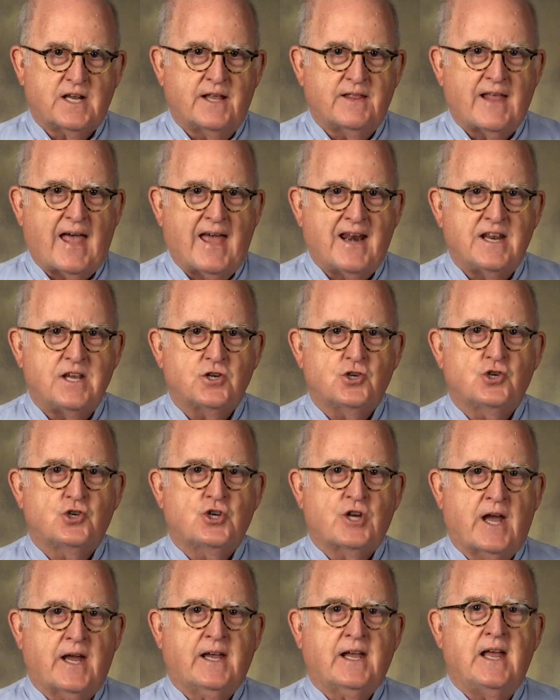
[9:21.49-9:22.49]
and that is
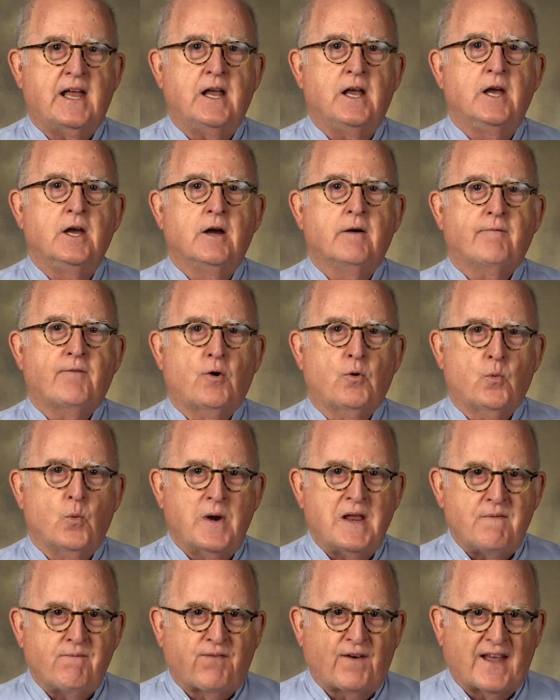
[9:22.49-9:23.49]
checking for
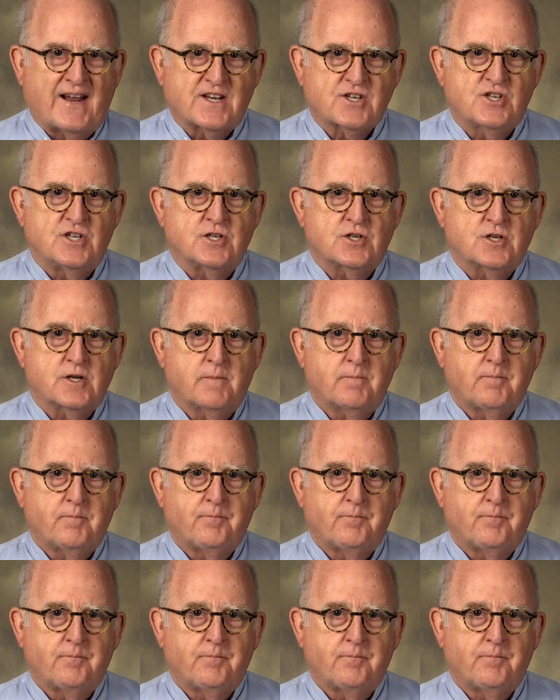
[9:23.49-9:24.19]
reflexes.